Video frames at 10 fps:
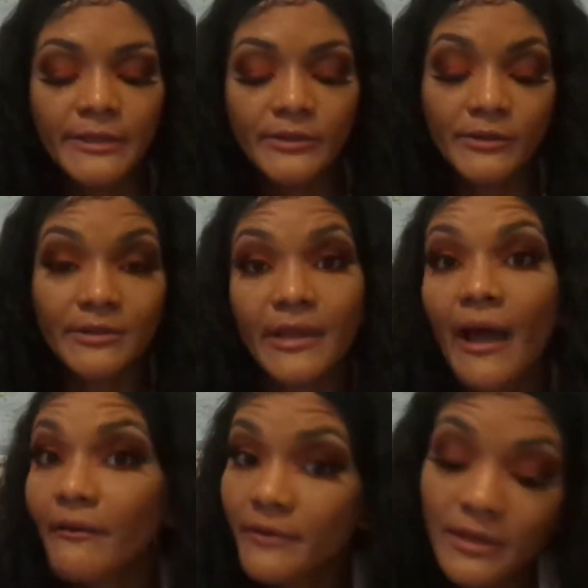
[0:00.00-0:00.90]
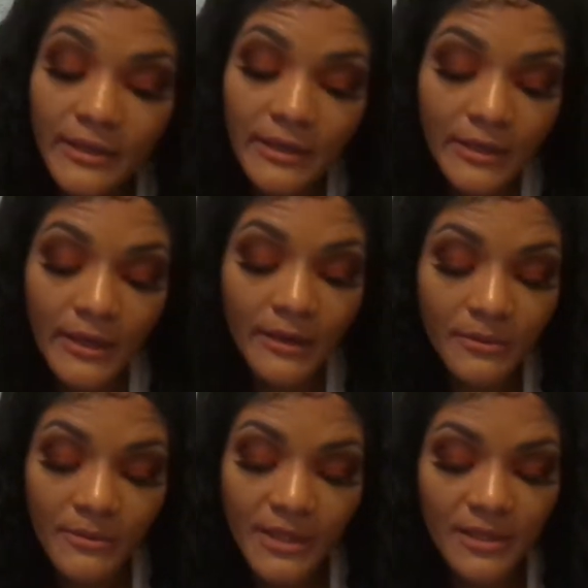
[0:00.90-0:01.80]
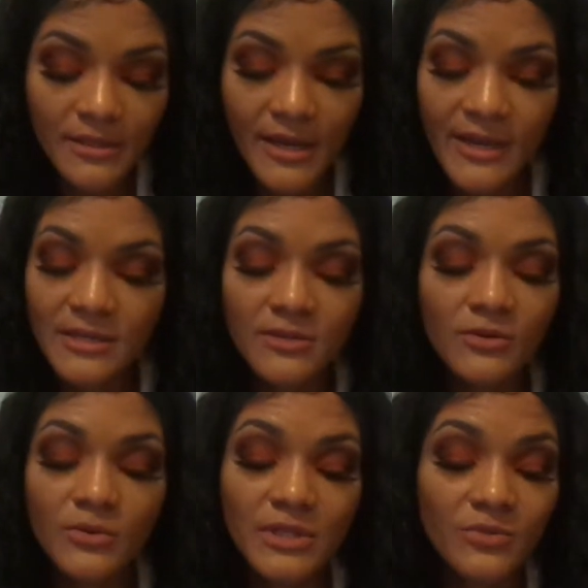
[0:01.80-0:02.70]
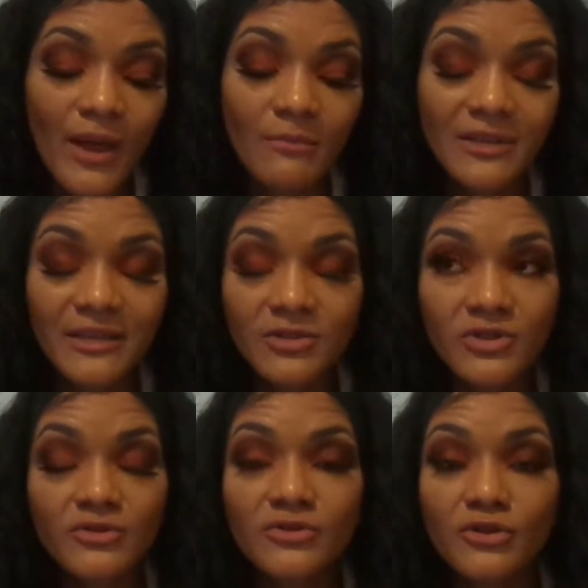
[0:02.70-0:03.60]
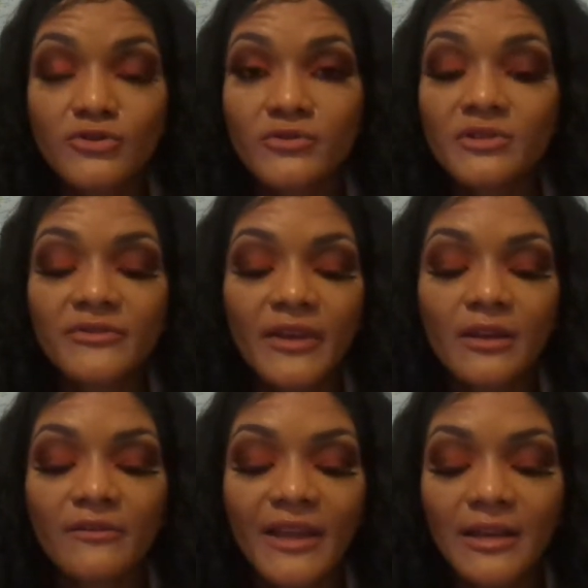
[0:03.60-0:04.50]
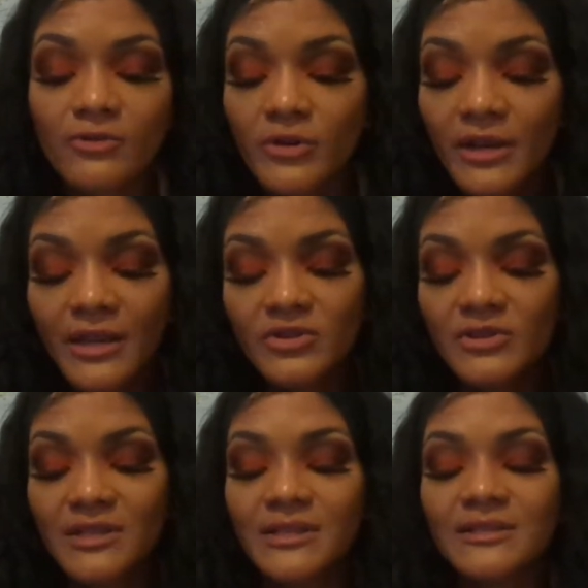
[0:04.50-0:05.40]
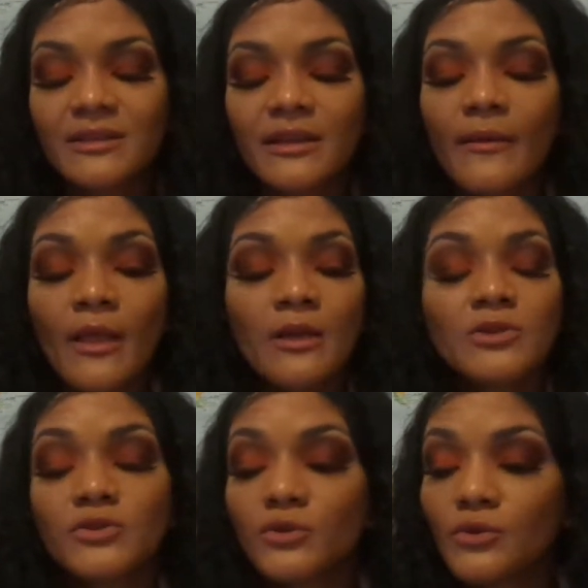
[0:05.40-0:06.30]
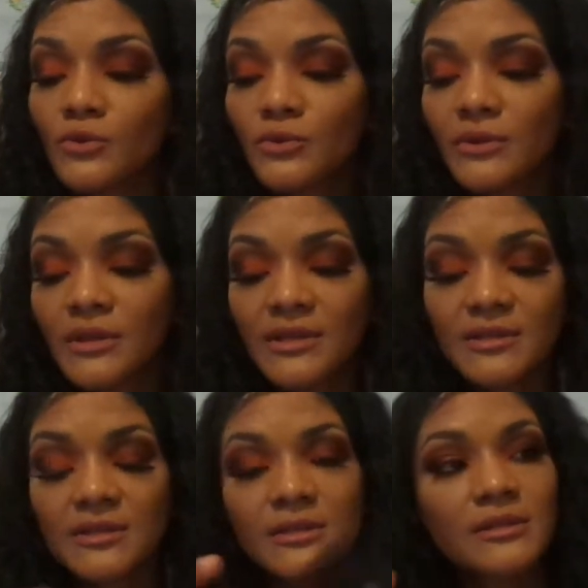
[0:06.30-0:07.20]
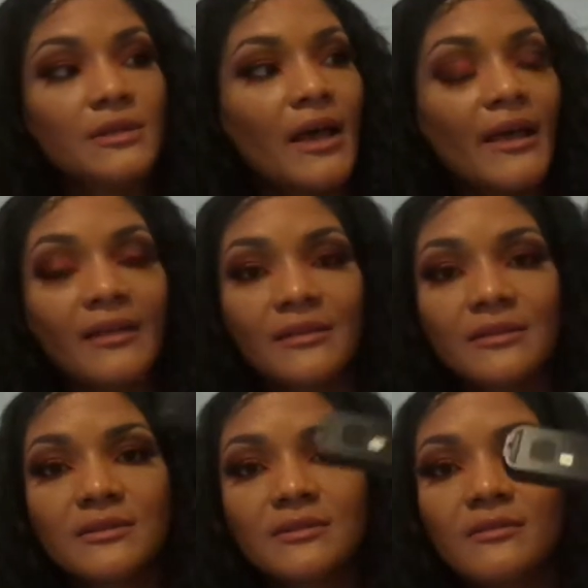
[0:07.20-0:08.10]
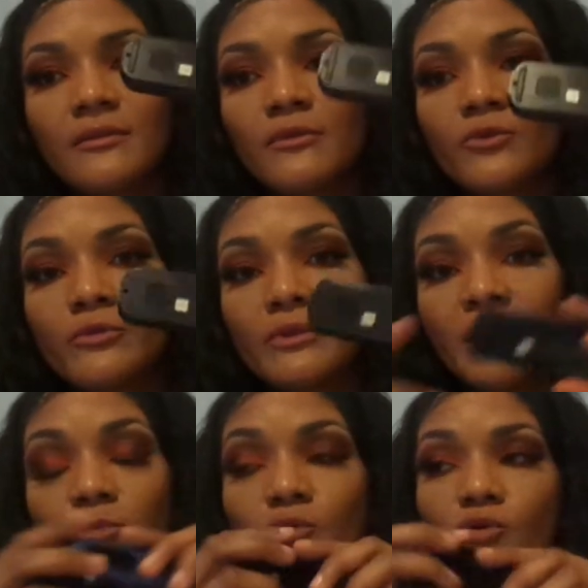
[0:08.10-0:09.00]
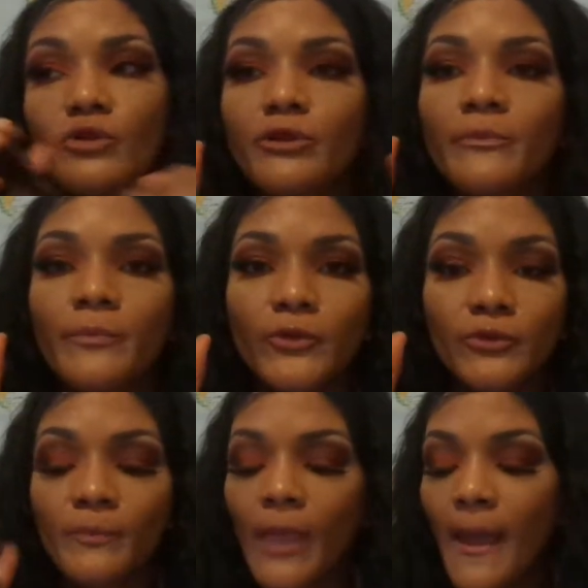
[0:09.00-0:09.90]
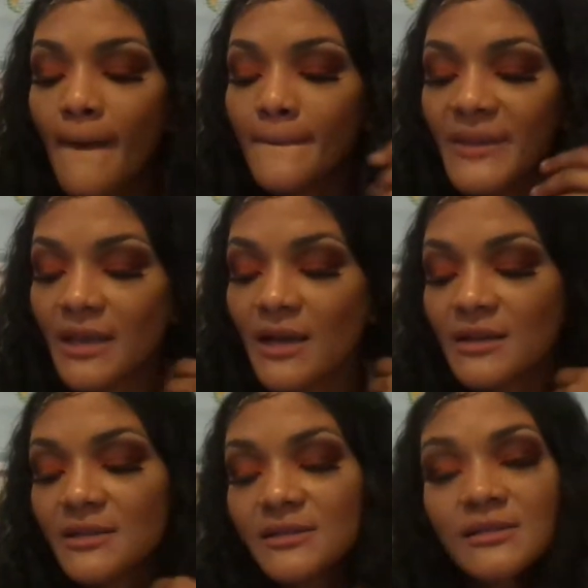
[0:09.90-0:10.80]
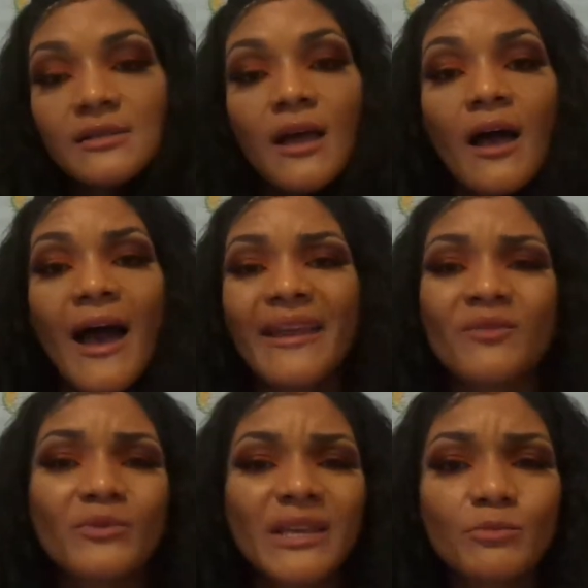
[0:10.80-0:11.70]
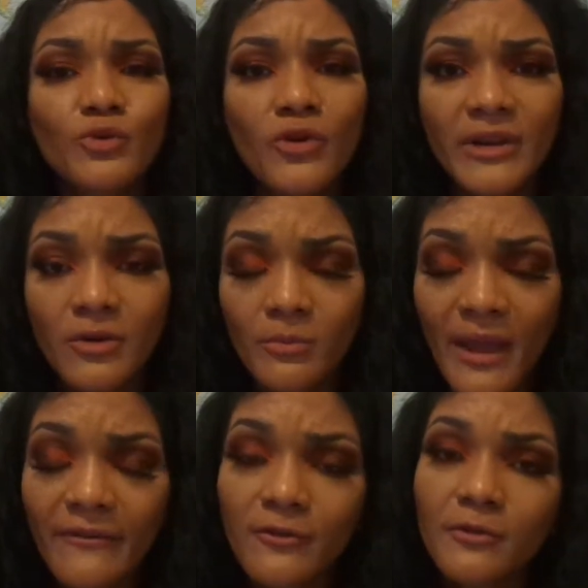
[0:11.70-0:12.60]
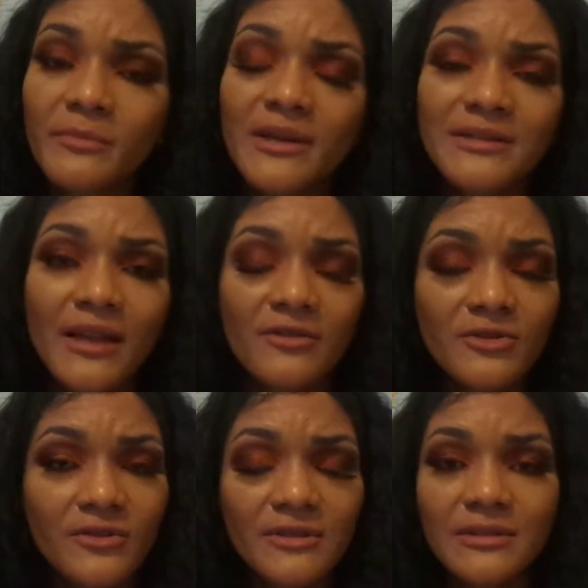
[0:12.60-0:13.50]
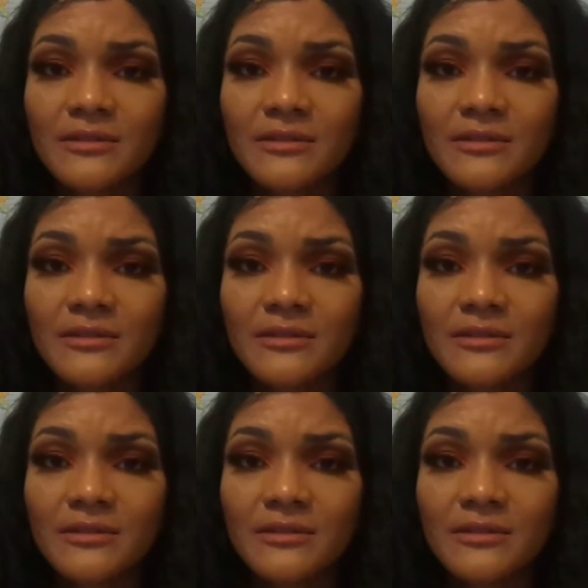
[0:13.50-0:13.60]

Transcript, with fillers: so that really helped me in dental hygiene school which is why I'm like just such a huge fan of like recording lectures and listening so this I got this tape recorder too because I didn't want to keep recording on my phone because I certain